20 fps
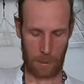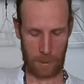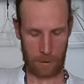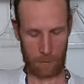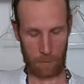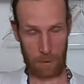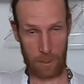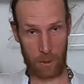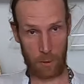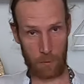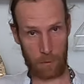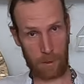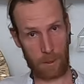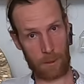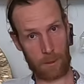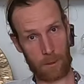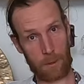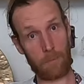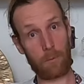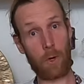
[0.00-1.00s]
As we do
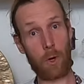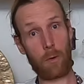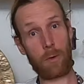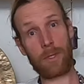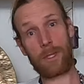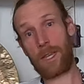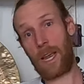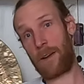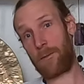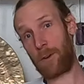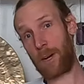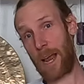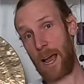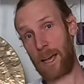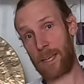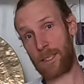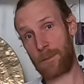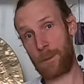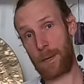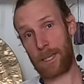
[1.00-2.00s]
this, notice every
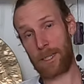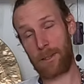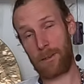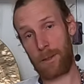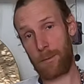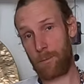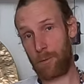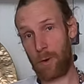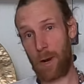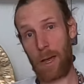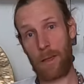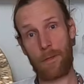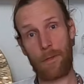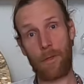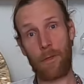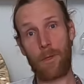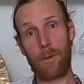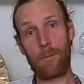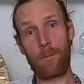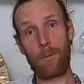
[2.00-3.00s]
aspect of the
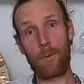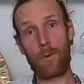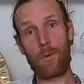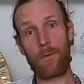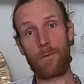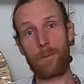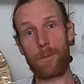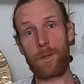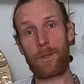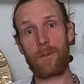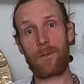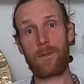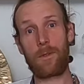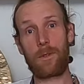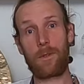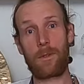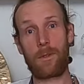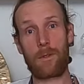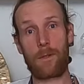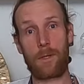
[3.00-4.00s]
breath, the
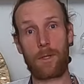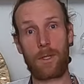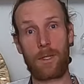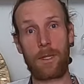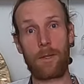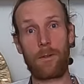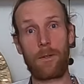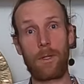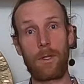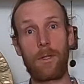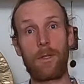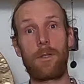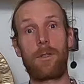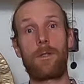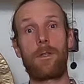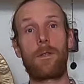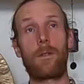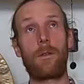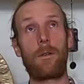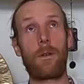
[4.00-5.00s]
movements, the
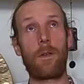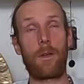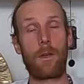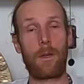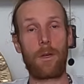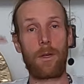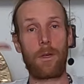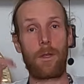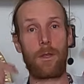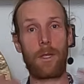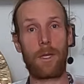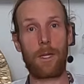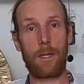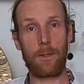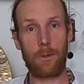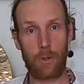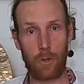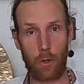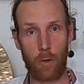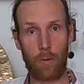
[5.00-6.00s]
stillness, the
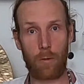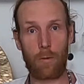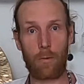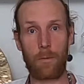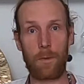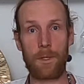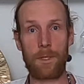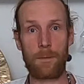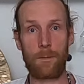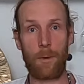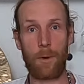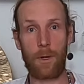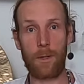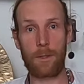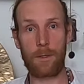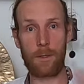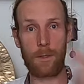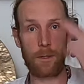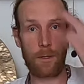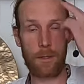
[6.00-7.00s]
internal
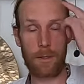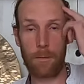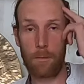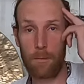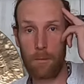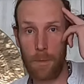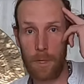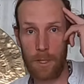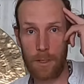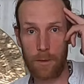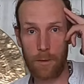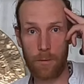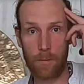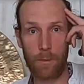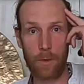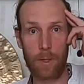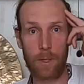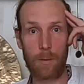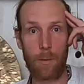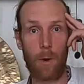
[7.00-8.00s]
responses, the mental
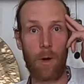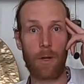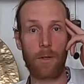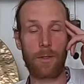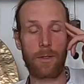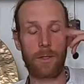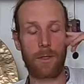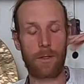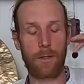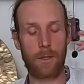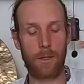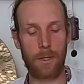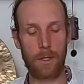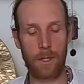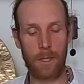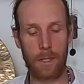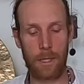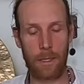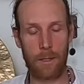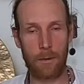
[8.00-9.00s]
responses,
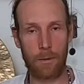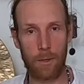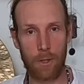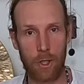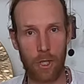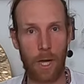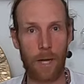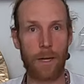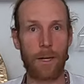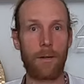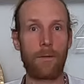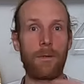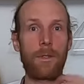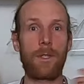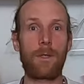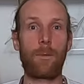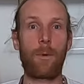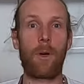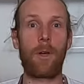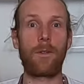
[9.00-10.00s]
the energetic
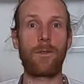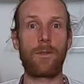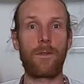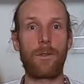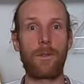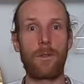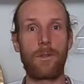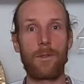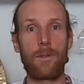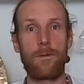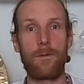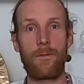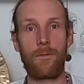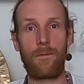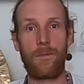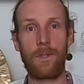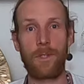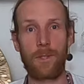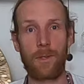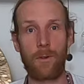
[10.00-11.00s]
responses, the
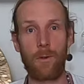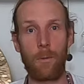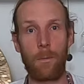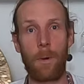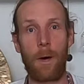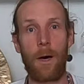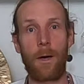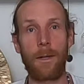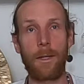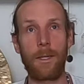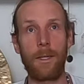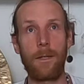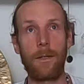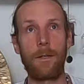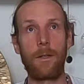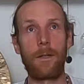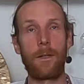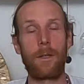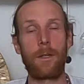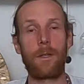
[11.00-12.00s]
physical
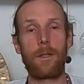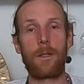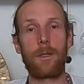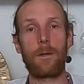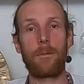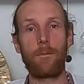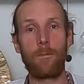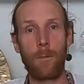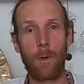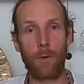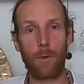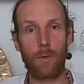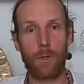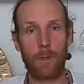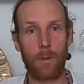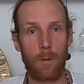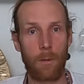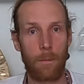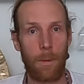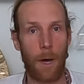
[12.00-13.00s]
body, the
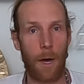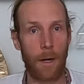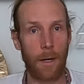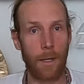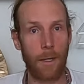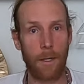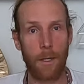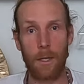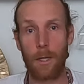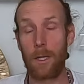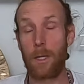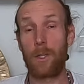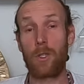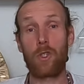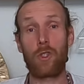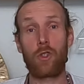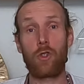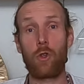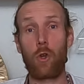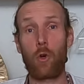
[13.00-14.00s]
emotional body.
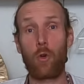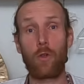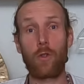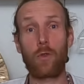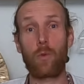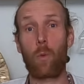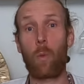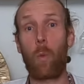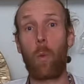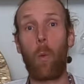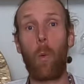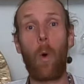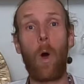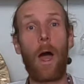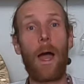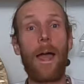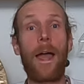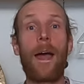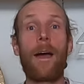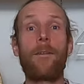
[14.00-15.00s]
Just notice
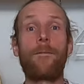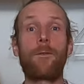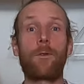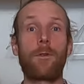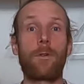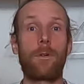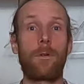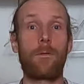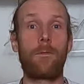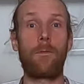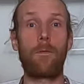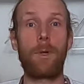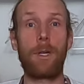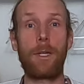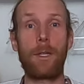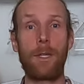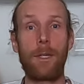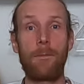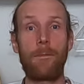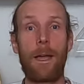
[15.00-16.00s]
whatever
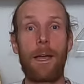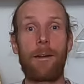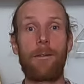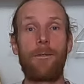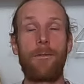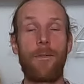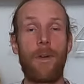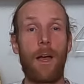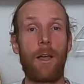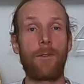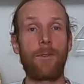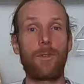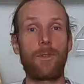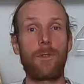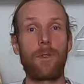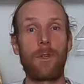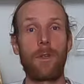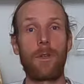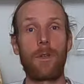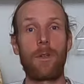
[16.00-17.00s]
really
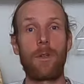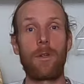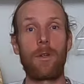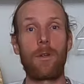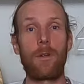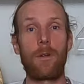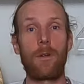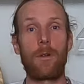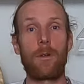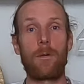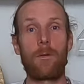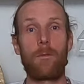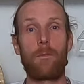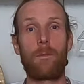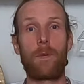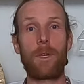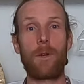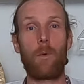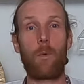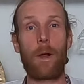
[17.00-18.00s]
manifests.
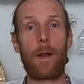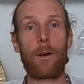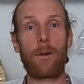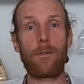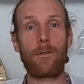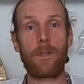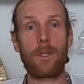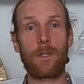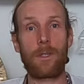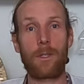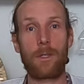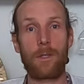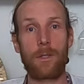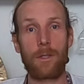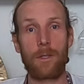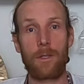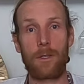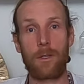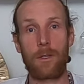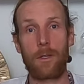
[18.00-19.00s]
Be aware of
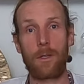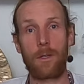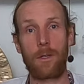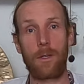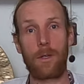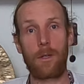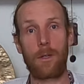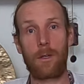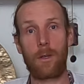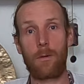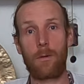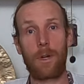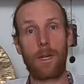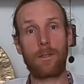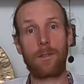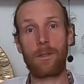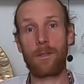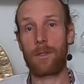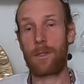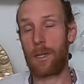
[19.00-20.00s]
it. Don't
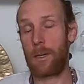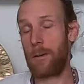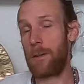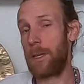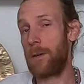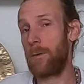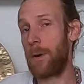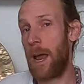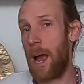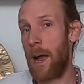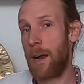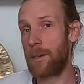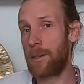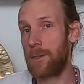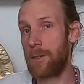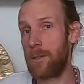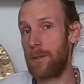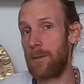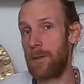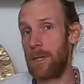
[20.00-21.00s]
necessarily
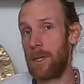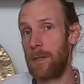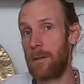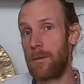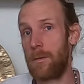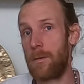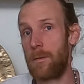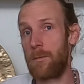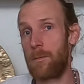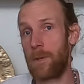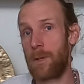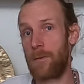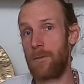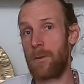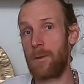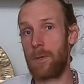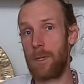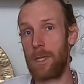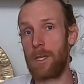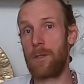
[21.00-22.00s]
react to it, but
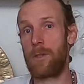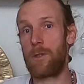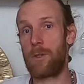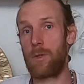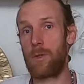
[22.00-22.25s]
if you need